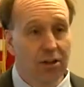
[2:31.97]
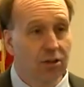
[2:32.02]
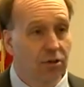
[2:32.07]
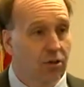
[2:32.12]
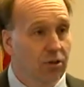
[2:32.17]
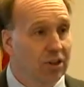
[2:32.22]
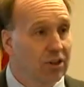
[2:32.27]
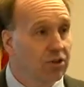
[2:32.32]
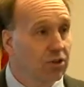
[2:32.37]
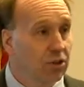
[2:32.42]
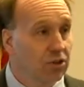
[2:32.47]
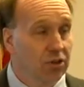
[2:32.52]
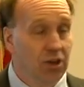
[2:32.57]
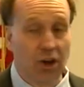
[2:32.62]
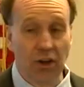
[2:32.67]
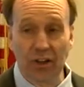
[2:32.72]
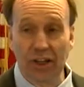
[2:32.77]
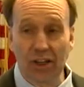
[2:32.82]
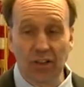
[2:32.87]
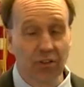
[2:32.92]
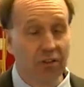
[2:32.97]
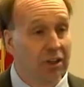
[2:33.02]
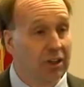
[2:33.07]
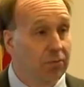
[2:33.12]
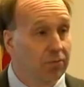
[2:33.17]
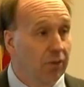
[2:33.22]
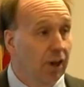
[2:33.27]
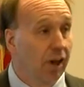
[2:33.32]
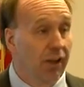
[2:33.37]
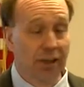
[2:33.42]
crystals are literally
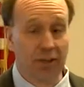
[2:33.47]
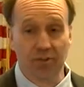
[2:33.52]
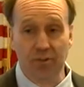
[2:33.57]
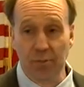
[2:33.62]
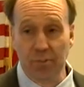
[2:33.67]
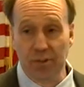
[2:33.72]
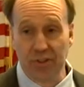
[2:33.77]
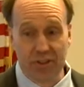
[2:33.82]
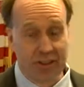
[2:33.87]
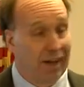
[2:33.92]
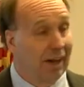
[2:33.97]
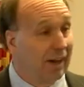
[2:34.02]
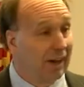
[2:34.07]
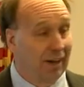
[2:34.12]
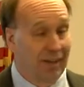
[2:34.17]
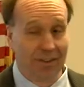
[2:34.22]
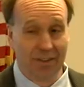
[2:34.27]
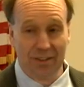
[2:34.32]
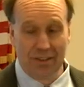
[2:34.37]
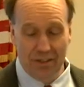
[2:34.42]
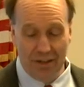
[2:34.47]
falling from the sky.